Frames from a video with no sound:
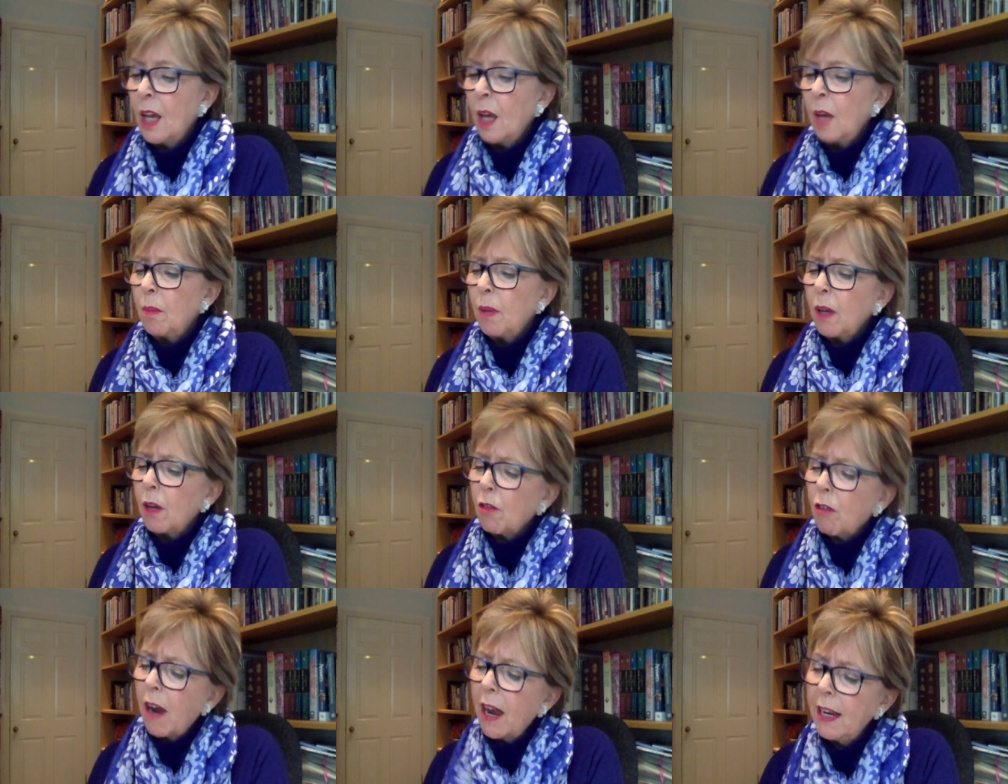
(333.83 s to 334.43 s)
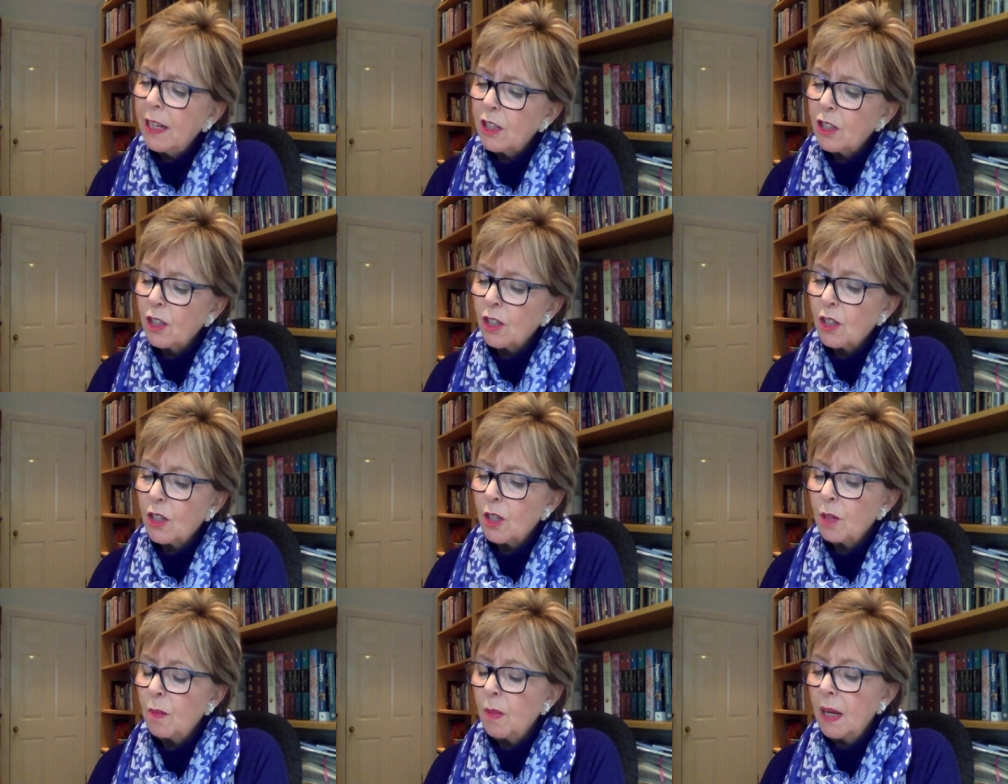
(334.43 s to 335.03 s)
Be gracious
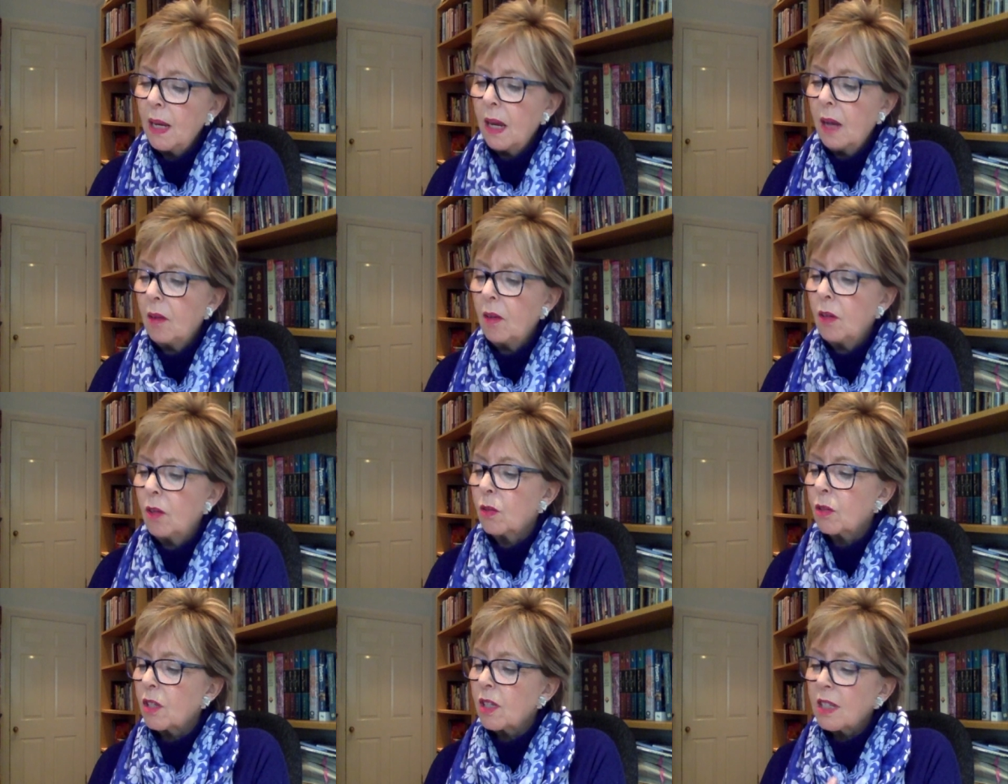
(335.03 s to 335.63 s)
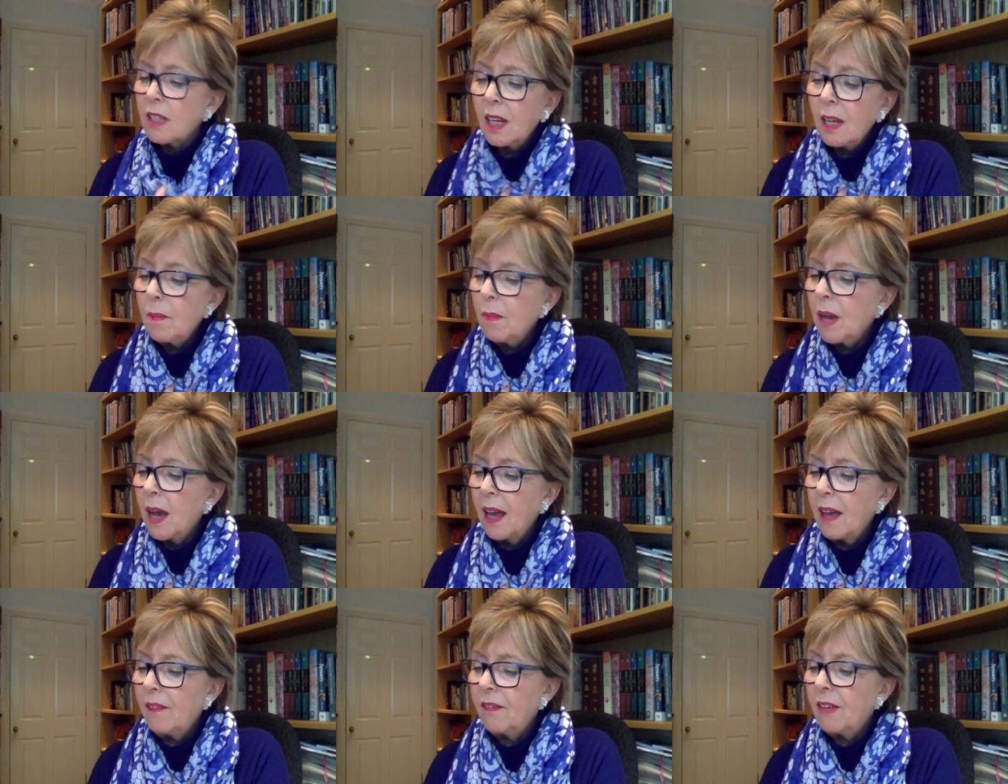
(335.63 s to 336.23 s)
to me, O Lord. See
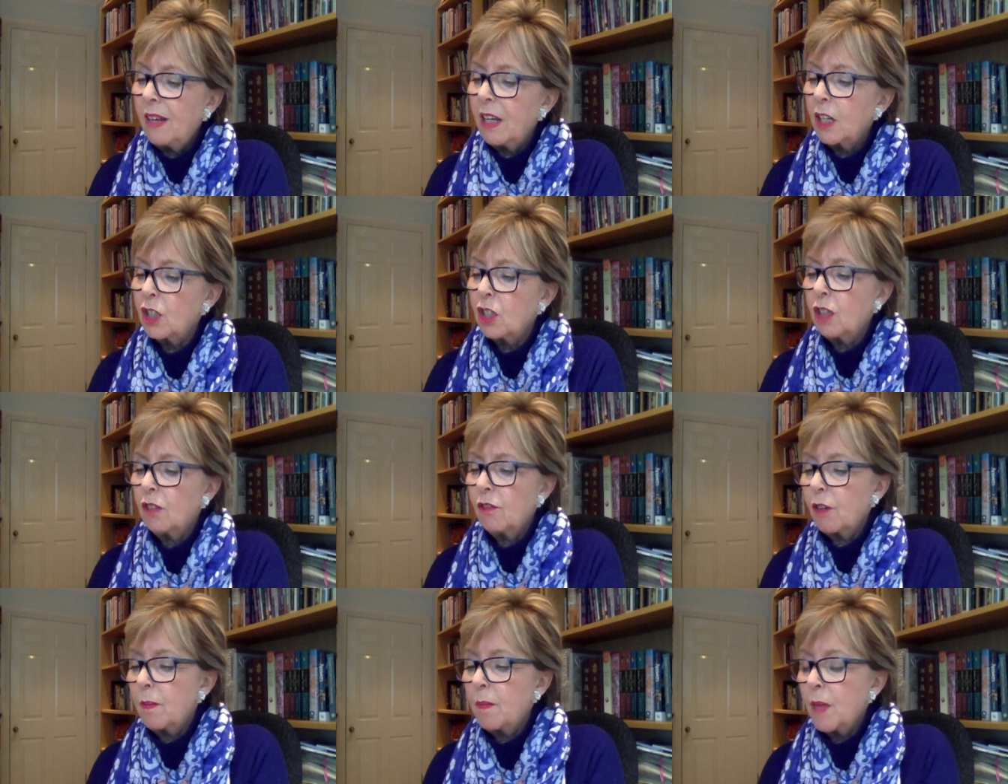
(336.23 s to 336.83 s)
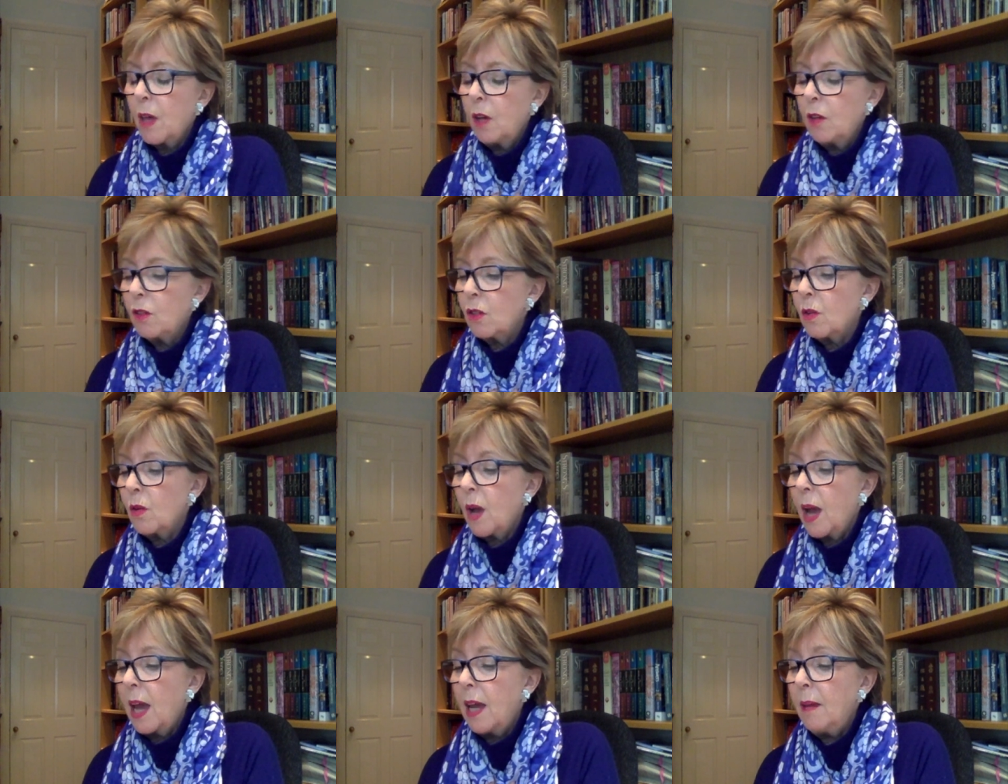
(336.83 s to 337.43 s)
my affliction from those
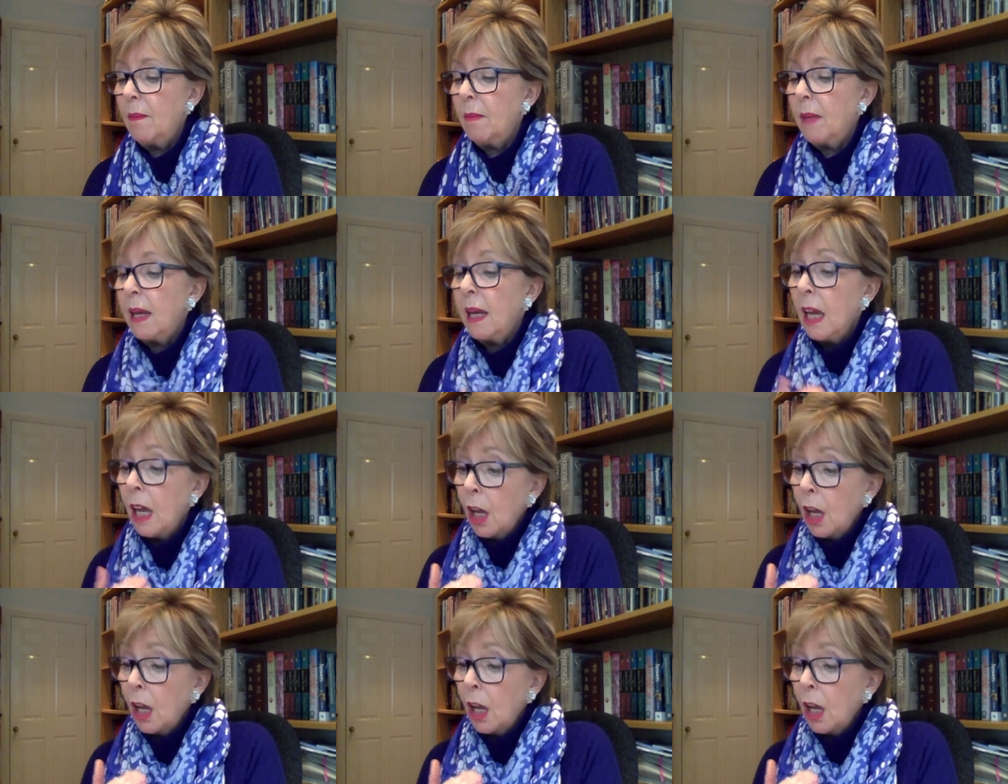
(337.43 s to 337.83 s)
who hate me.